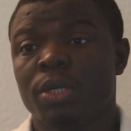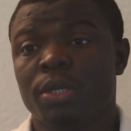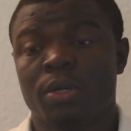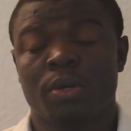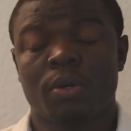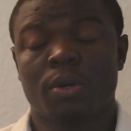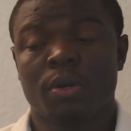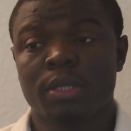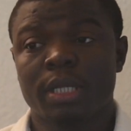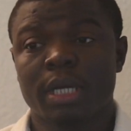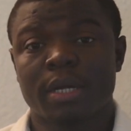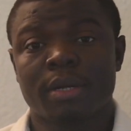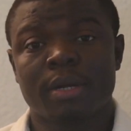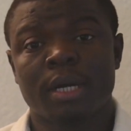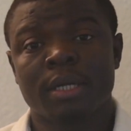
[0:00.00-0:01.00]
your
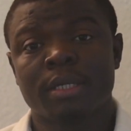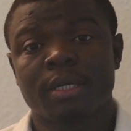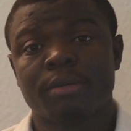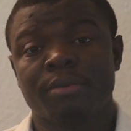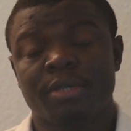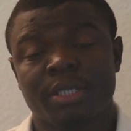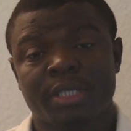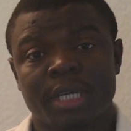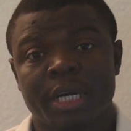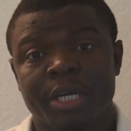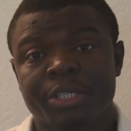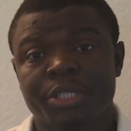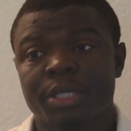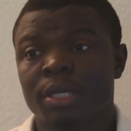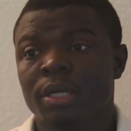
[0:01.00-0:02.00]
undergrad
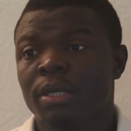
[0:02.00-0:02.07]
research.